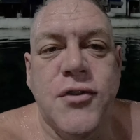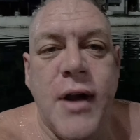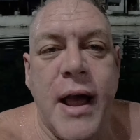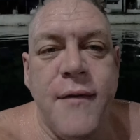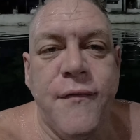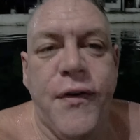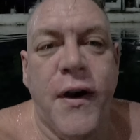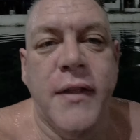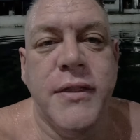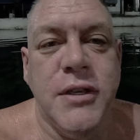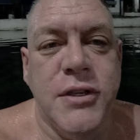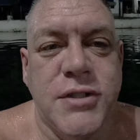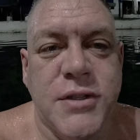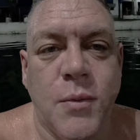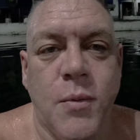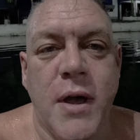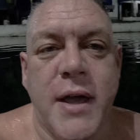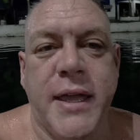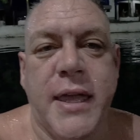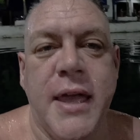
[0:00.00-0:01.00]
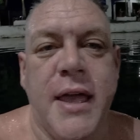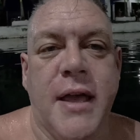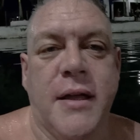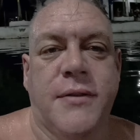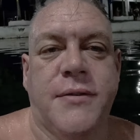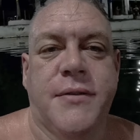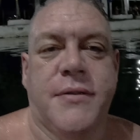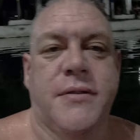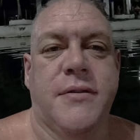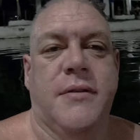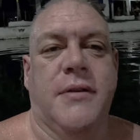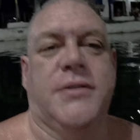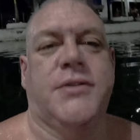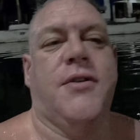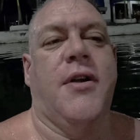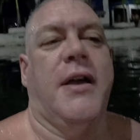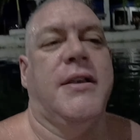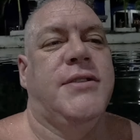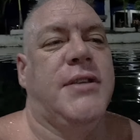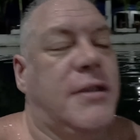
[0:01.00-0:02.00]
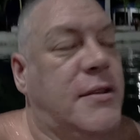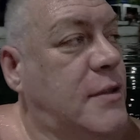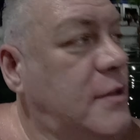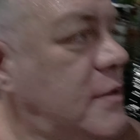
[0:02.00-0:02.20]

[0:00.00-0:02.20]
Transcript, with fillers: grandfather used to work here. That's crazy.